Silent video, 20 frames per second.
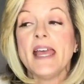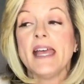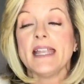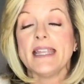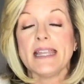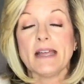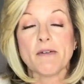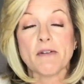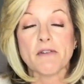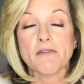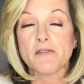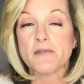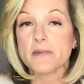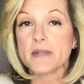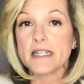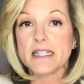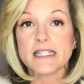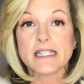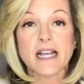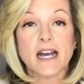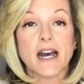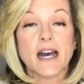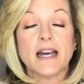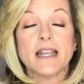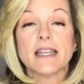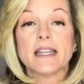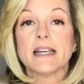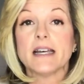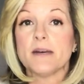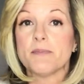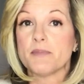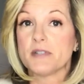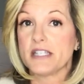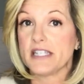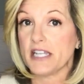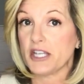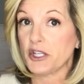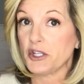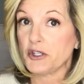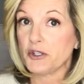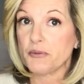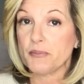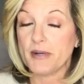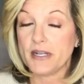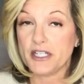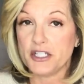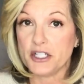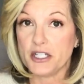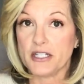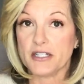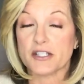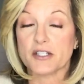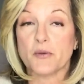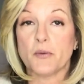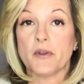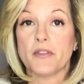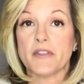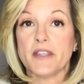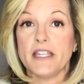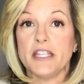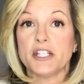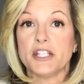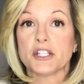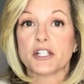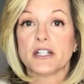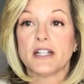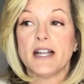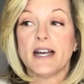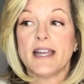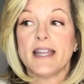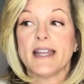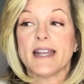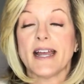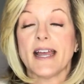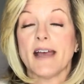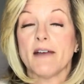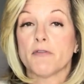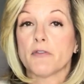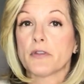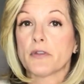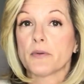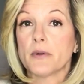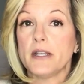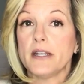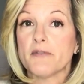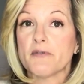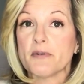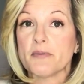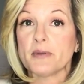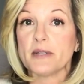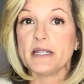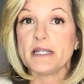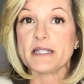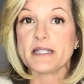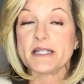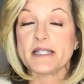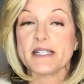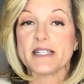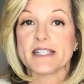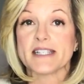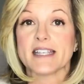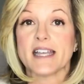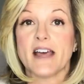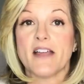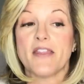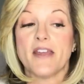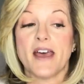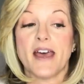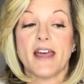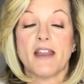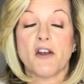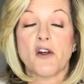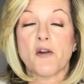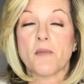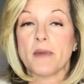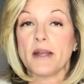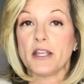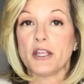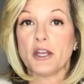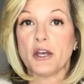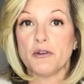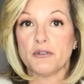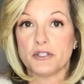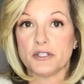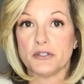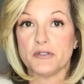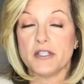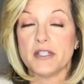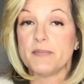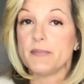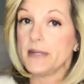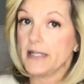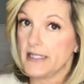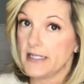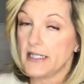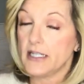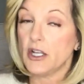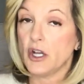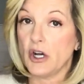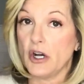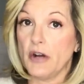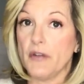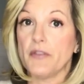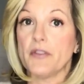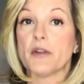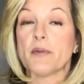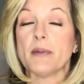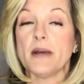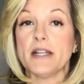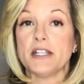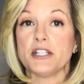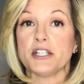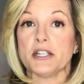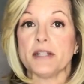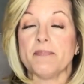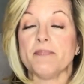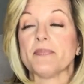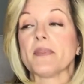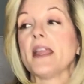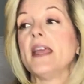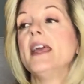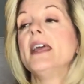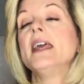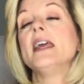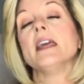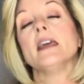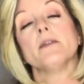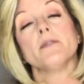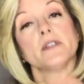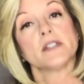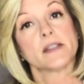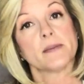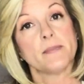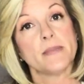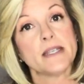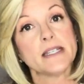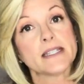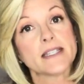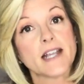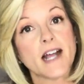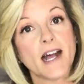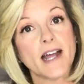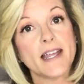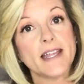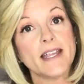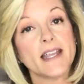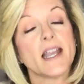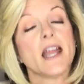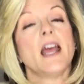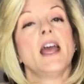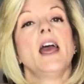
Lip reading: Now, everybody's got a particular budget, so with each client I have 3 different places that are my go-to depending on their budget. If it's a bit tight,